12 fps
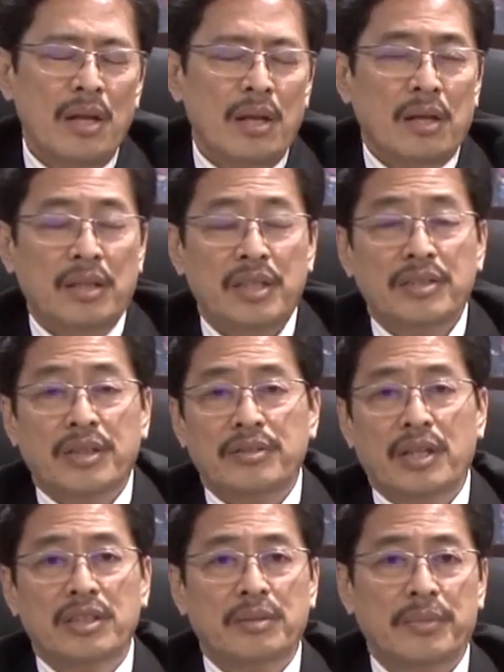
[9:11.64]
Ladies and
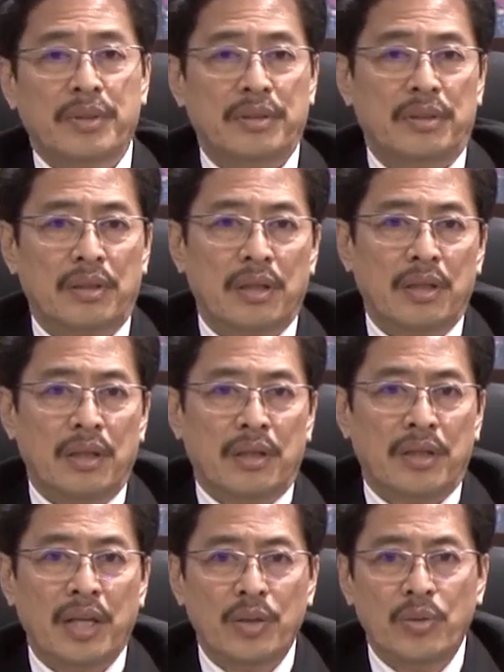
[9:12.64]
gentlemen,
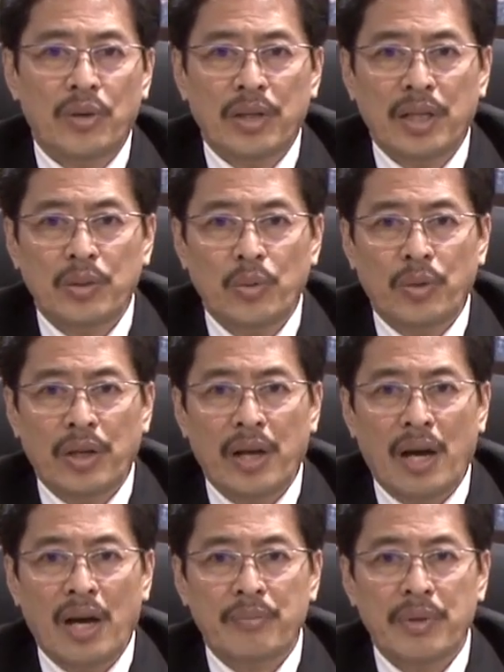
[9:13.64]
thank you again to
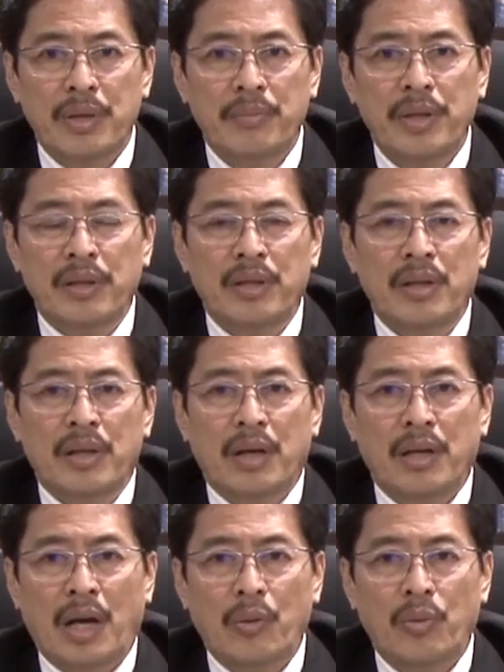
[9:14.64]
KIBB,
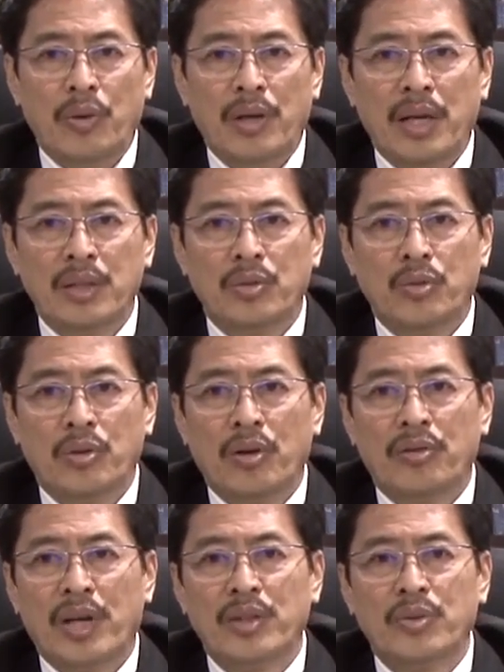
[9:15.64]
and I would like to
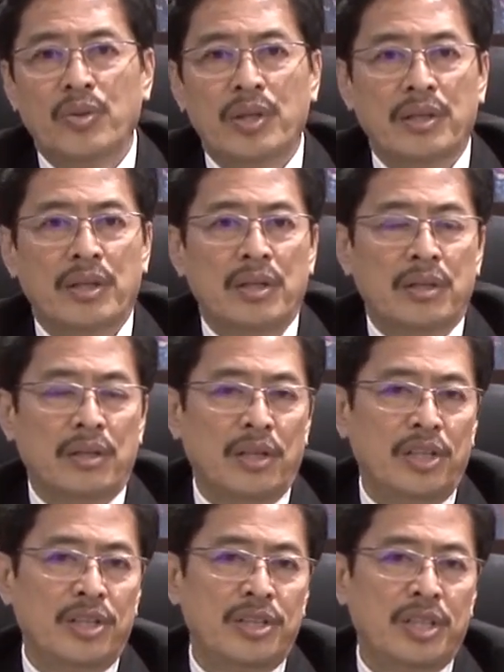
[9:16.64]
congratulate the
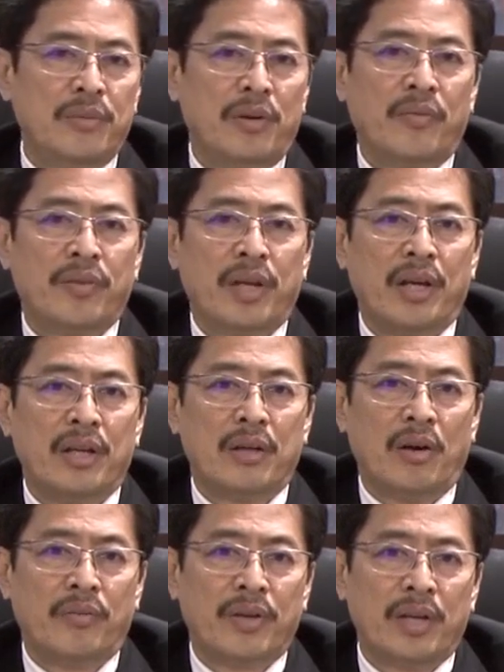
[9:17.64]
leadership of
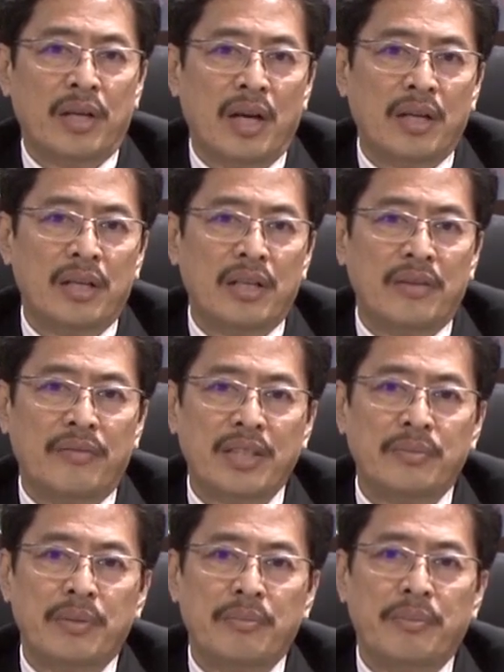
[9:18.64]
Kenanga
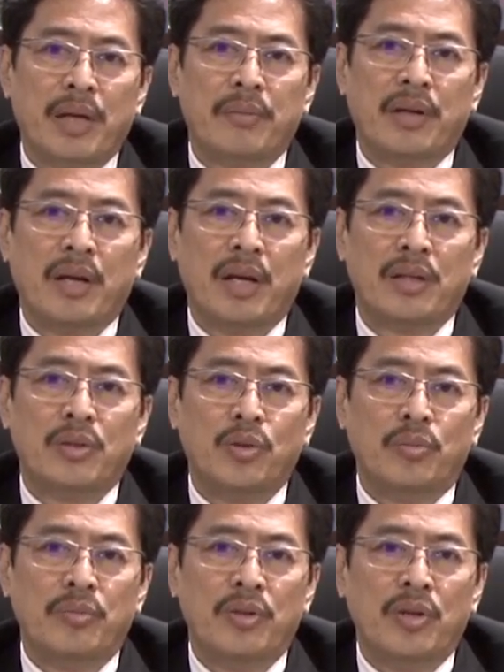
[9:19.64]
Investment Bank Berhad
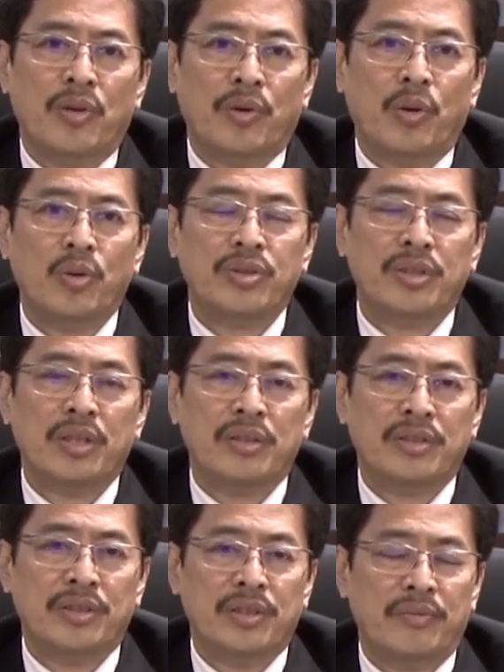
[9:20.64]
Group for hosting
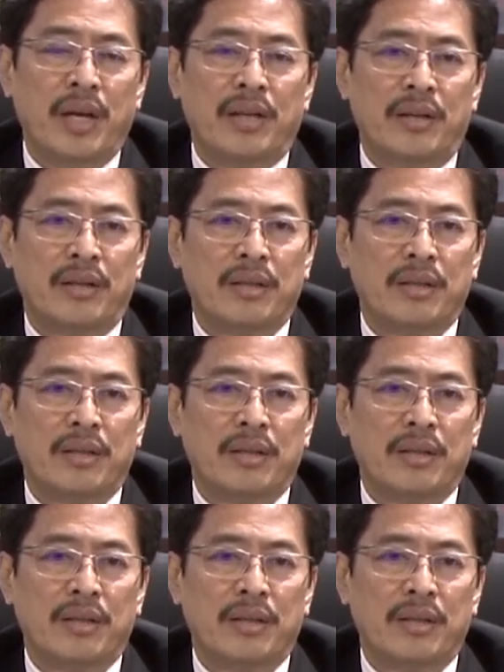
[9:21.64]
this event.